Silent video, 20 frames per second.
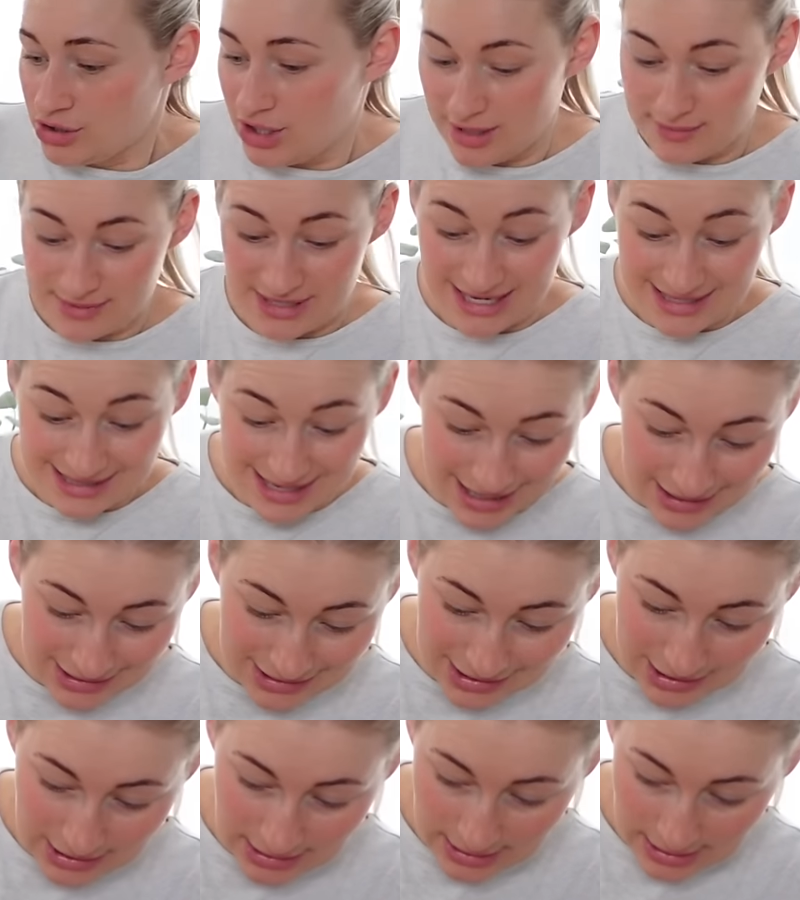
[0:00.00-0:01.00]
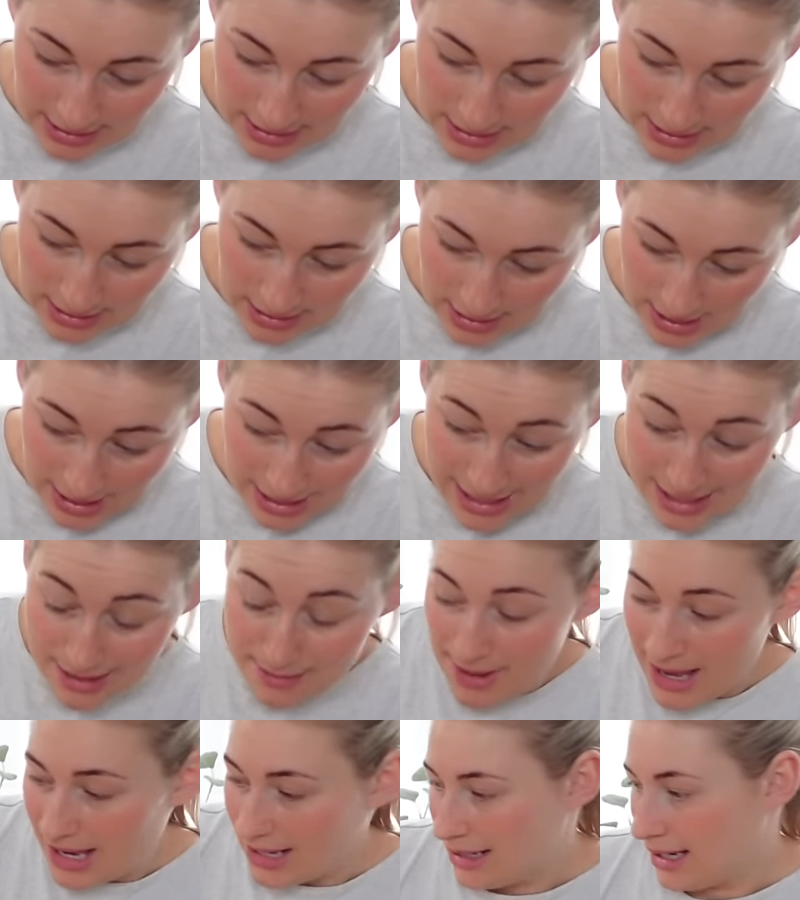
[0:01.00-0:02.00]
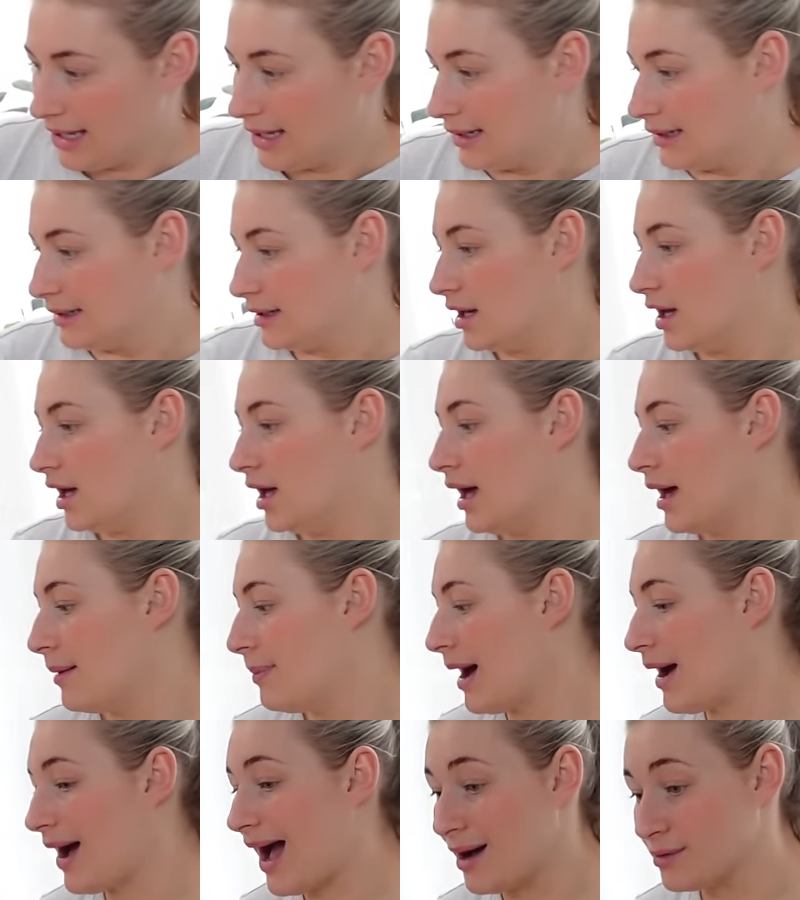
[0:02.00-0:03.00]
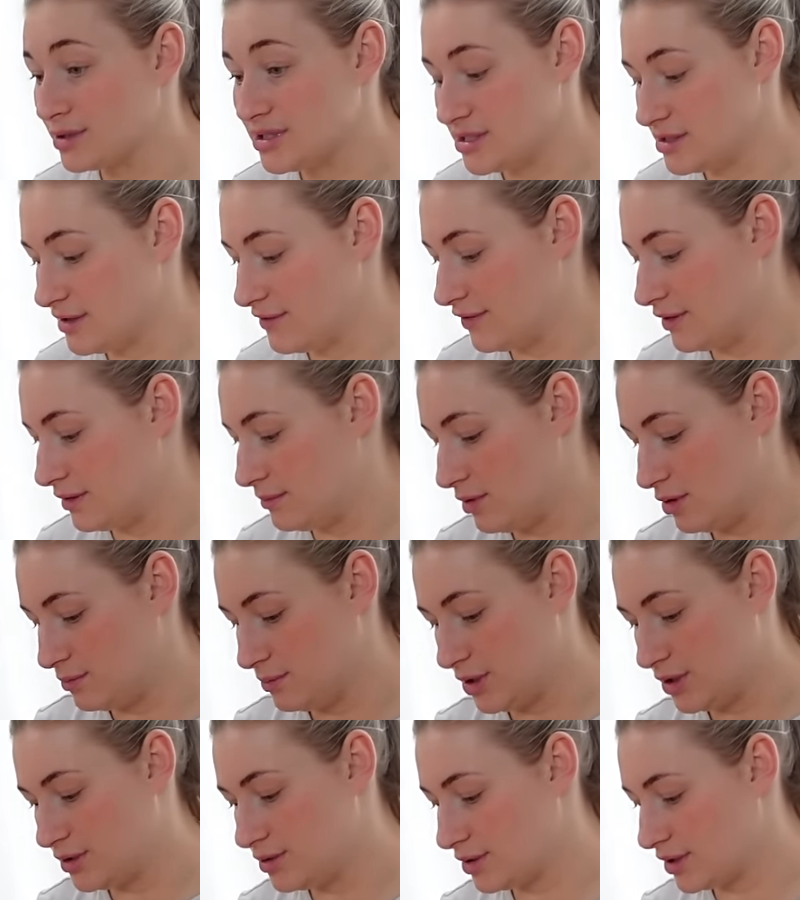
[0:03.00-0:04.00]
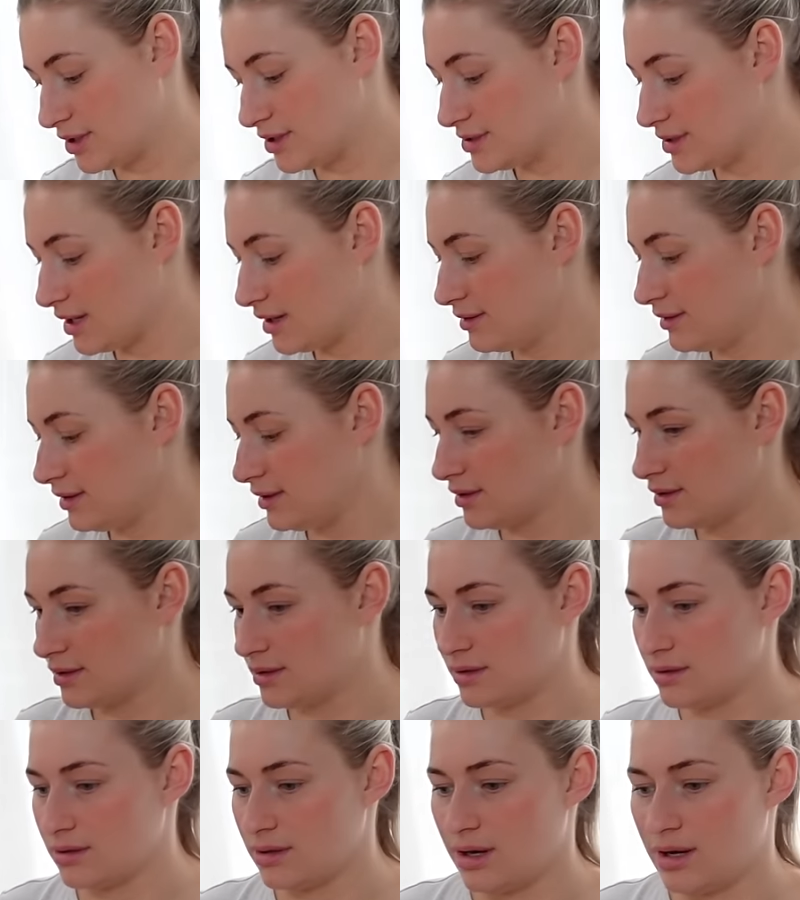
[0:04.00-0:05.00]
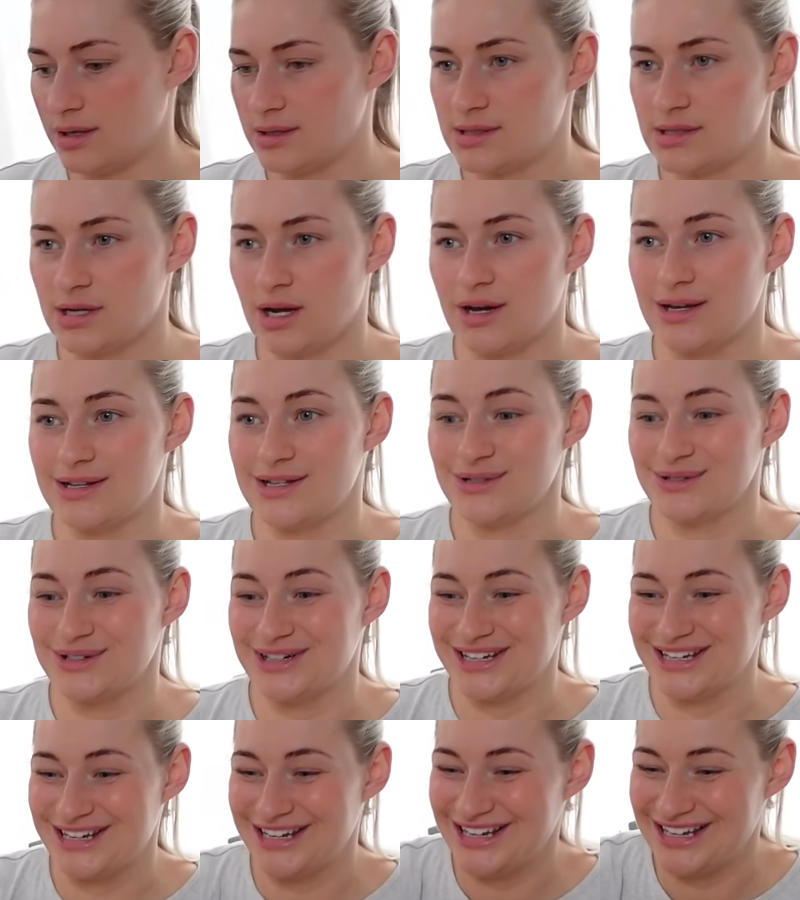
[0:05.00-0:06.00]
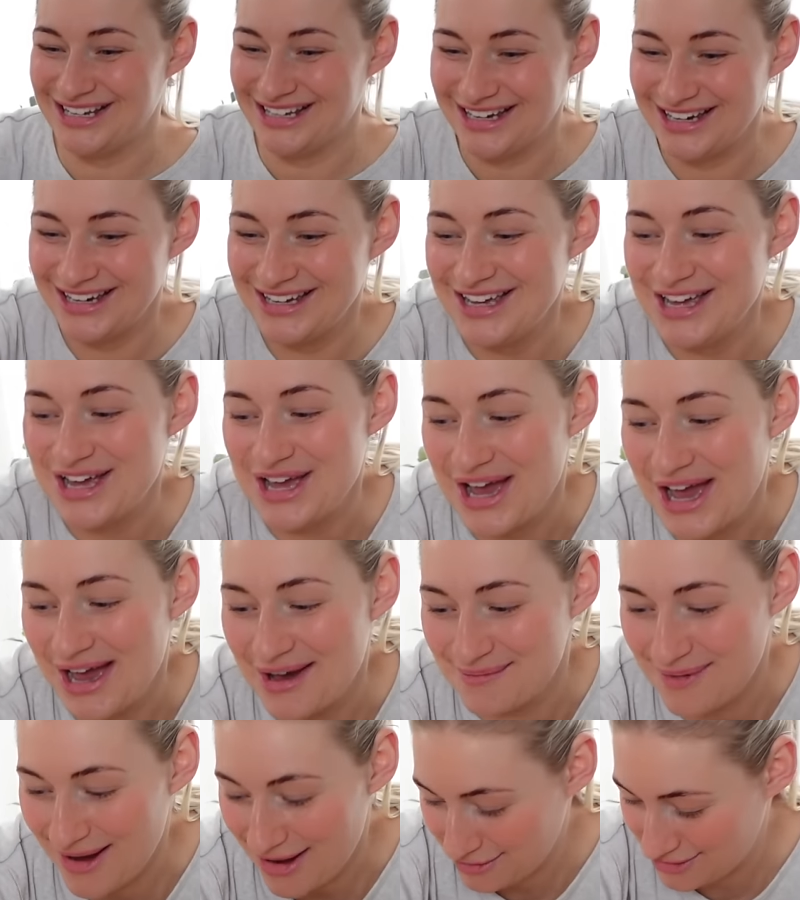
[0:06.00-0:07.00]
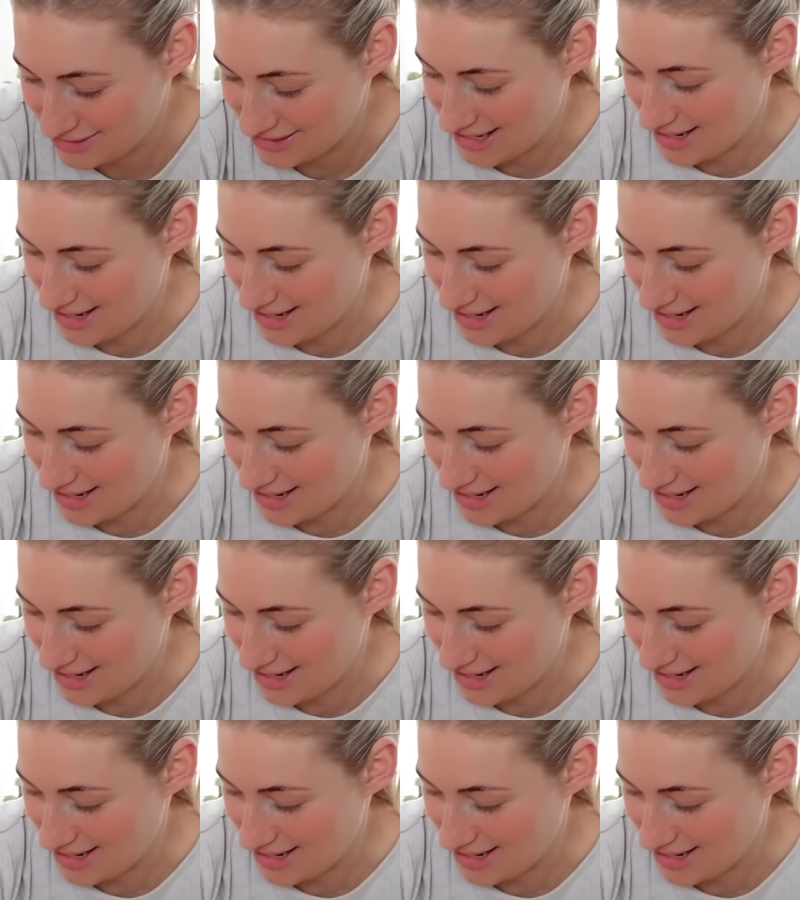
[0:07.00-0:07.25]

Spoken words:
James is actually emailing about house stuff at the moment because I think I started talking earlier about